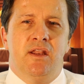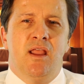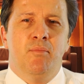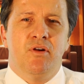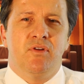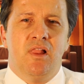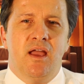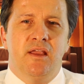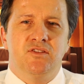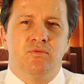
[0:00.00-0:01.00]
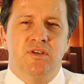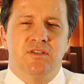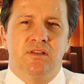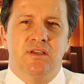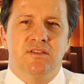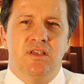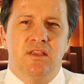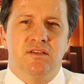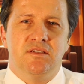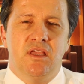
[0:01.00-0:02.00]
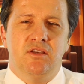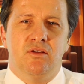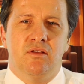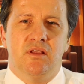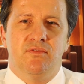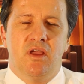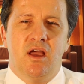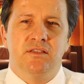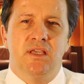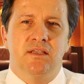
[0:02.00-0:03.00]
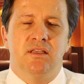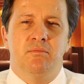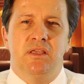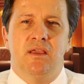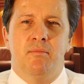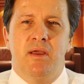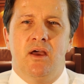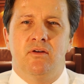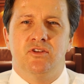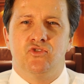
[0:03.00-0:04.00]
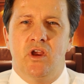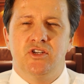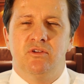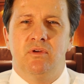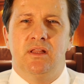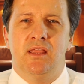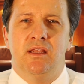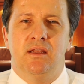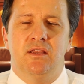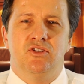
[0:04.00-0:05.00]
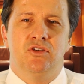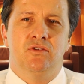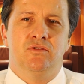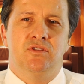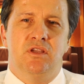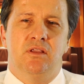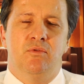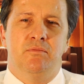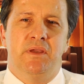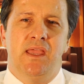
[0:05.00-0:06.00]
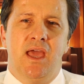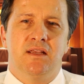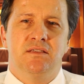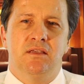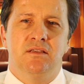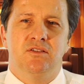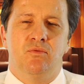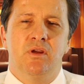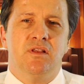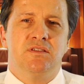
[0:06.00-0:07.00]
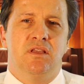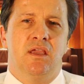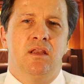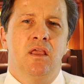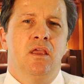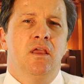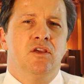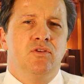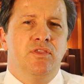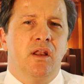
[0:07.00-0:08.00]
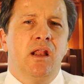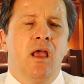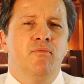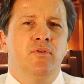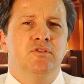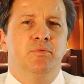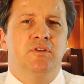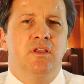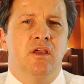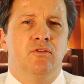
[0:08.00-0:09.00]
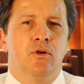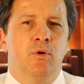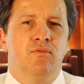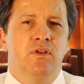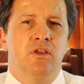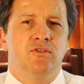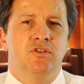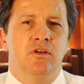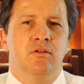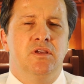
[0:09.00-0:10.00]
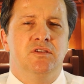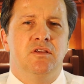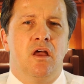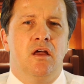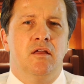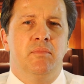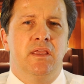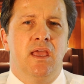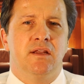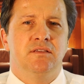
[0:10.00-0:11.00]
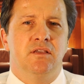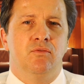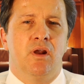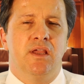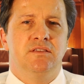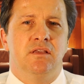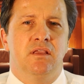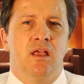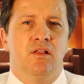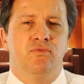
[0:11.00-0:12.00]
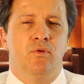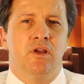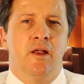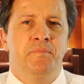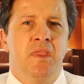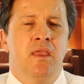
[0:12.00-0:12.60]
got a number of clients recently in San Jacinto that have contacted me about construction related issues dealing with mechanics liens and real estate. So I thought it helpful to put together a quick video series on mechanics lien rights in California.